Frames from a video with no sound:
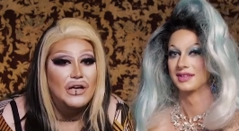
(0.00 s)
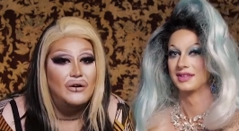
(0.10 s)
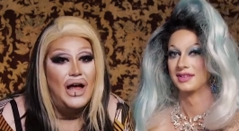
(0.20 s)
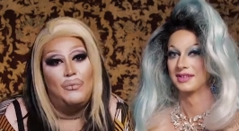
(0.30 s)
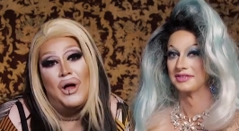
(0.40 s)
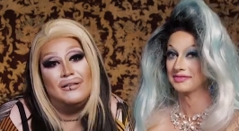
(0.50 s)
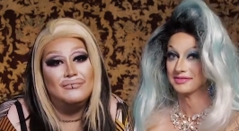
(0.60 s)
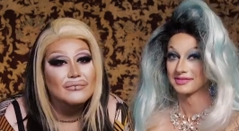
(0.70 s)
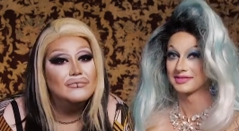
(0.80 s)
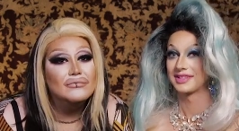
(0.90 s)
Speaker 1: so I won.
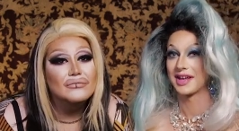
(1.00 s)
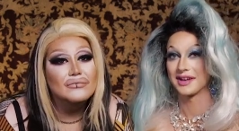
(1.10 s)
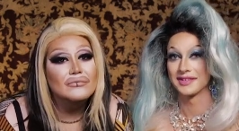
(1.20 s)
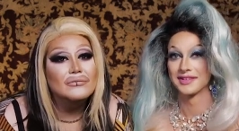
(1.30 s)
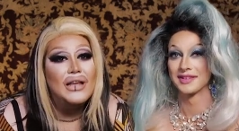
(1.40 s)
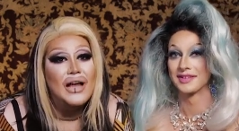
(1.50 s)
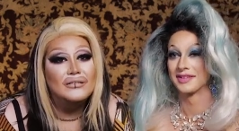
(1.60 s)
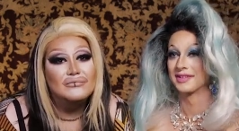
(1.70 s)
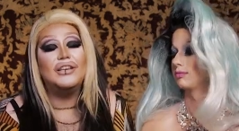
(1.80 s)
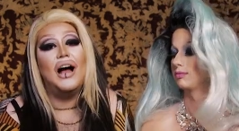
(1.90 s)
Yeah. Yeah.
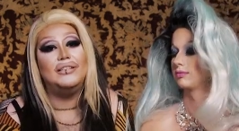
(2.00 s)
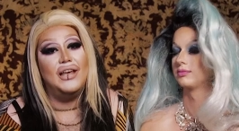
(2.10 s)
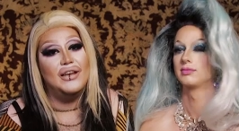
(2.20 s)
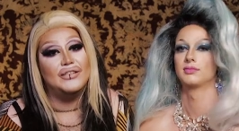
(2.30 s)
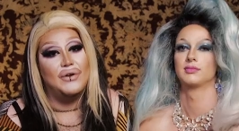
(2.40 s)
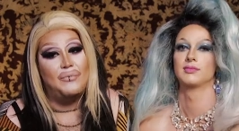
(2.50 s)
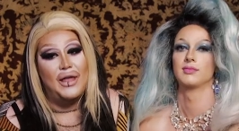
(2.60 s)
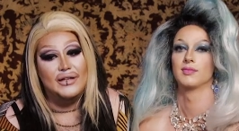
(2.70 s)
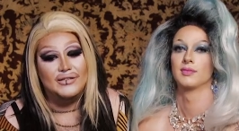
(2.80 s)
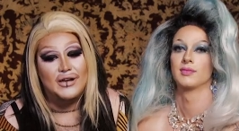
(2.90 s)
Tatianna's runway.
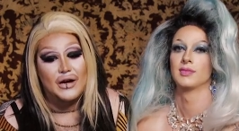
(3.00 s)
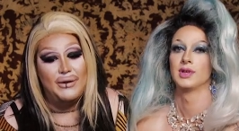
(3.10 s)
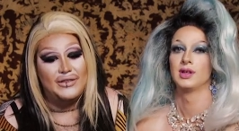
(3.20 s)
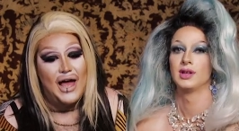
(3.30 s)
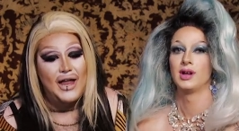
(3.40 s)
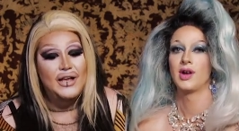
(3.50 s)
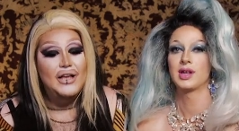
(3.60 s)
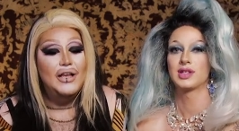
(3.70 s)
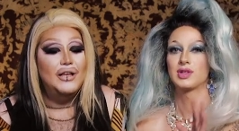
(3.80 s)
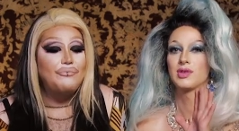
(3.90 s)
Let's talk about that. Okay,
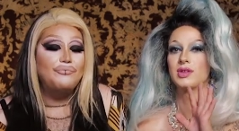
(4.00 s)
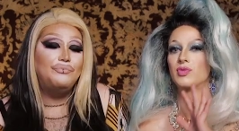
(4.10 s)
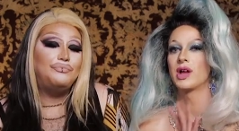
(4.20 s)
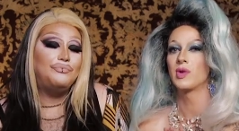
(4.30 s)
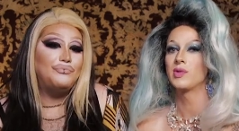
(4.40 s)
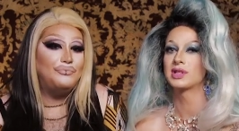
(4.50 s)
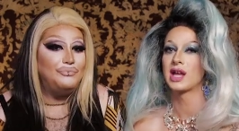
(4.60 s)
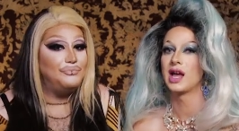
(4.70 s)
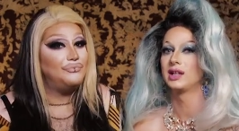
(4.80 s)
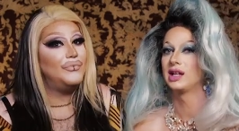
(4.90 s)
so the runway was
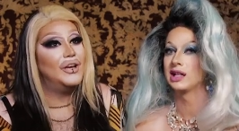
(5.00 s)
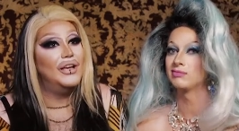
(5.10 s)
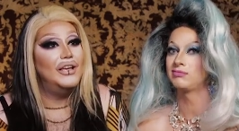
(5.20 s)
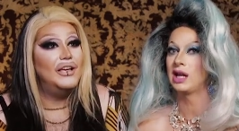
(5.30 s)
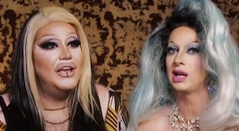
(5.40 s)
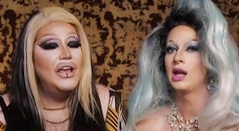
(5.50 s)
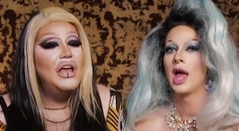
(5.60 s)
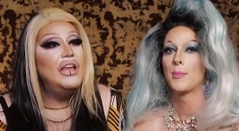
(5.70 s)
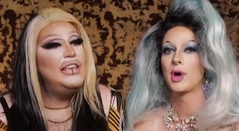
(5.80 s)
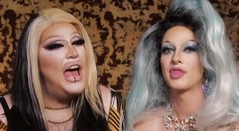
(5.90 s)
kind of like meh,
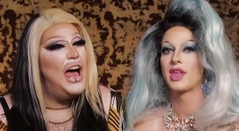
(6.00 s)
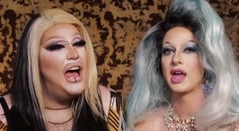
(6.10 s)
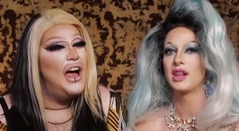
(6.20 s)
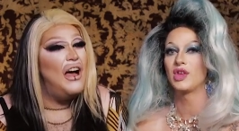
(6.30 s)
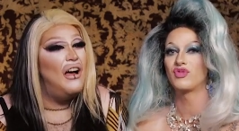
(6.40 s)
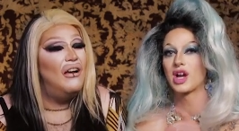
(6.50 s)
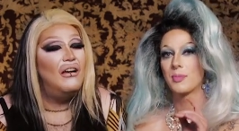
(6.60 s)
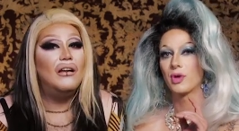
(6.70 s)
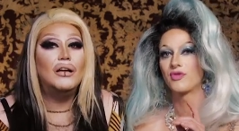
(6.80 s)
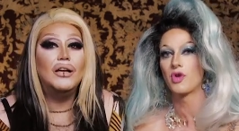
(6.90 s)
Speaker 2: but yeah. then the fucking
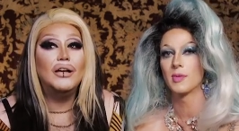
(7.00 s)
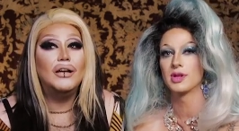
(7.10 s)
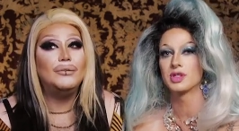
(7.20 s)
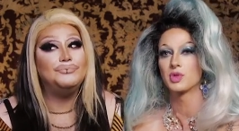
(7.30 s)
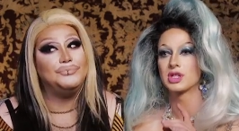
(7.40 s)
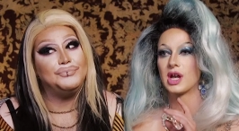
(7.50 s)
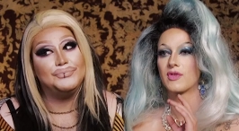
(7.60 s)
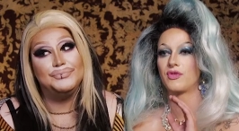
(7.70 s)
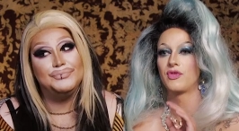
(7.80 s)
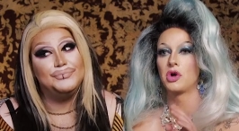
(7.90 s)
performance was like
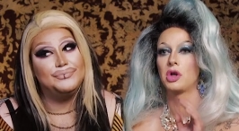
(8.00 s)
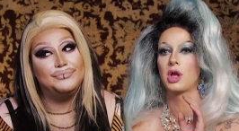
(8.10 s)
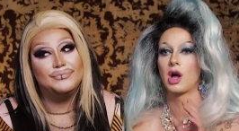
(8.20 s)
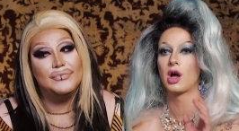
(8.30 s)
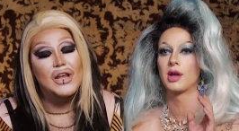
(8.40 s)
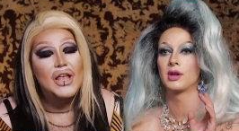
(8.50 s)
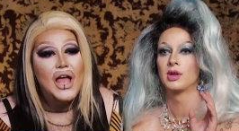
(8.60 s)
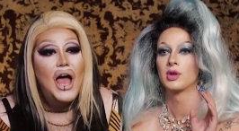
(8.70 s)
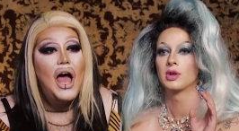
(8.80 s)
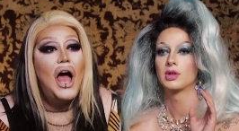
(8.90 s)
full on
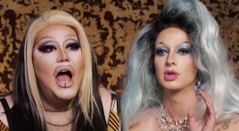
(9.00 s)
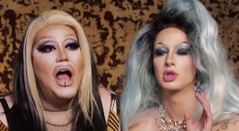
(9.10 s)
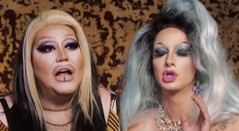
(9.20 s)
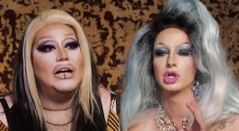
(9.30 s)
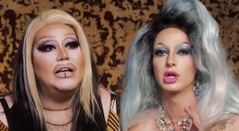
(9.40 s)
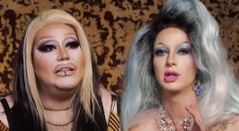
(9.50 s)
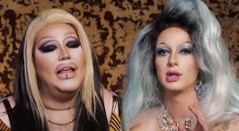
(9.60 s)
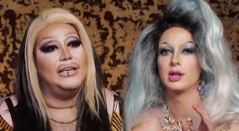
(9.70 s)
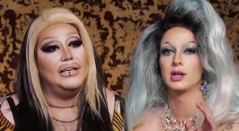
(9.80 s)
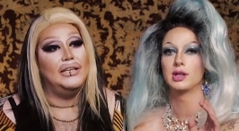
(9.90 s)
good.
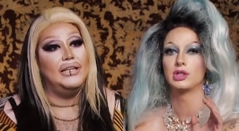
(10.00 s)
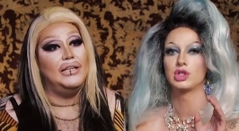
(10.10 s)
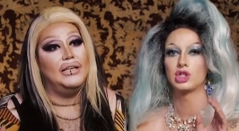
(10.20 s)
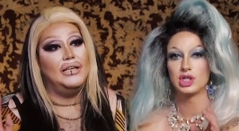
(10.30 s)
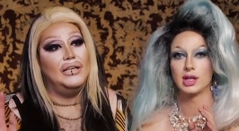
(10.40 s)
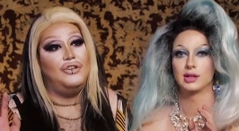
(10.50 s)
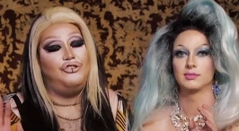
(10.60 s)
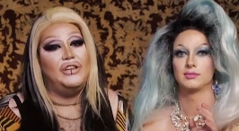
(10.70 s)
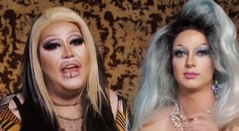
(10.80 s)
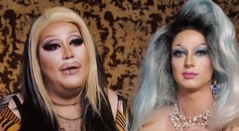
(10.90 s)
Like shit.
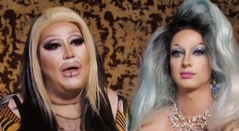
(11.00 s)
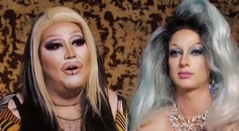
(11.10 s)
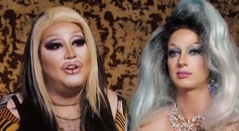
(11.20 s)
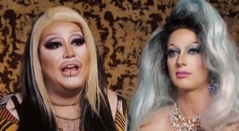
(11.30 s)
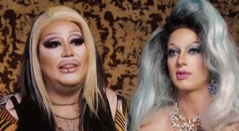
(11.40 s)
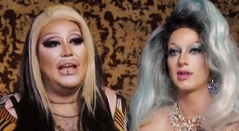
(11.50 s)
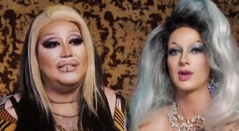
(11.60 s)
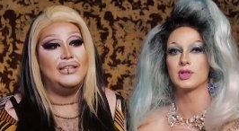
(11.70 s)
She came out and I liked that